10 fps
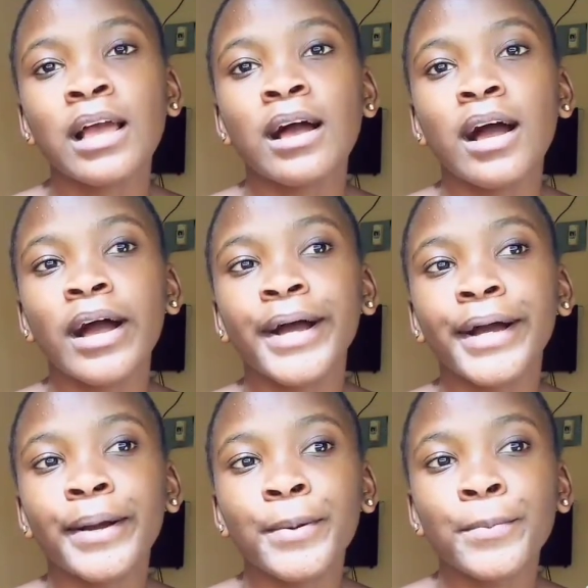
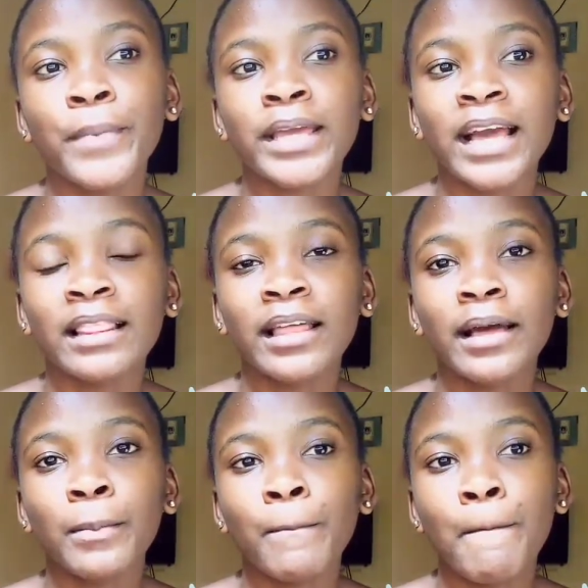uh my
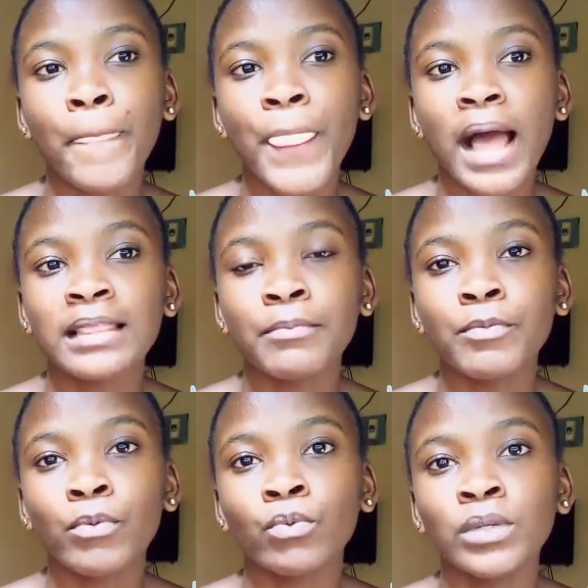other other
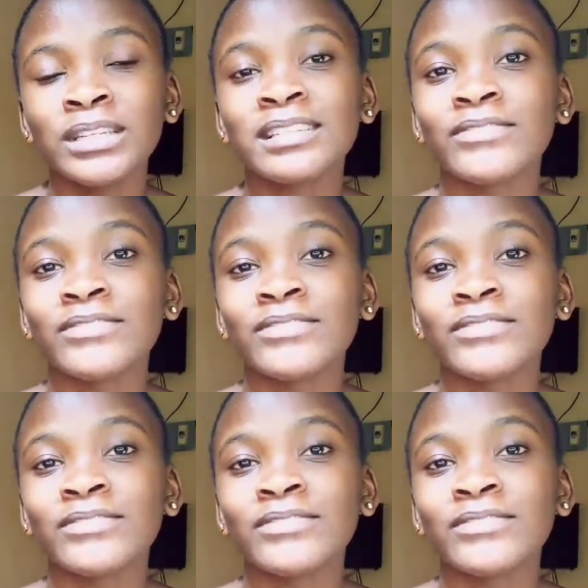people wouldn't have